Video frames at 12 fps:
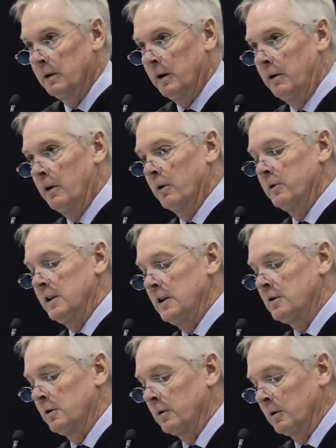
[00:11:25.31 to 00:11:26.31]
and no
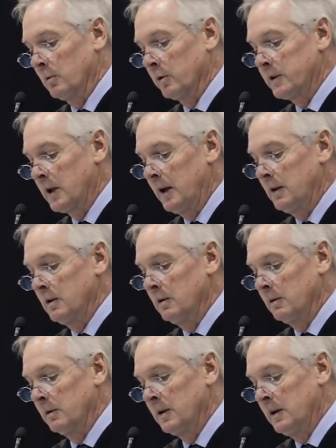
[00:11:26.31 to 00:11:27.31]
detour will take
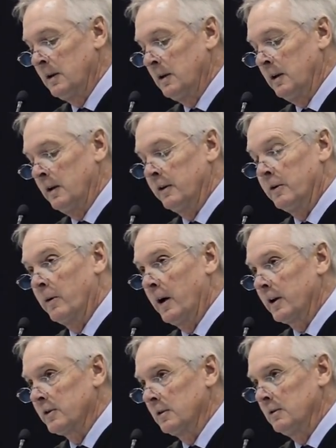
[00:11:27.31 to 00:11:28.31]
you in a
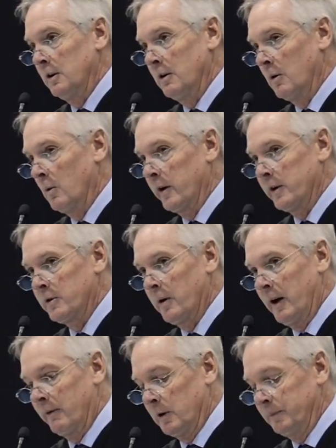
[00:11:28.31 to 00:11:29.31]
direction you don't want to
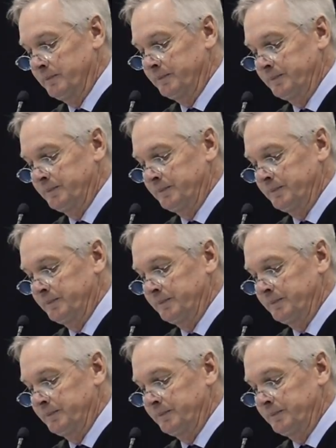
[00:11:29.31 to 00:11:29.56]
travel.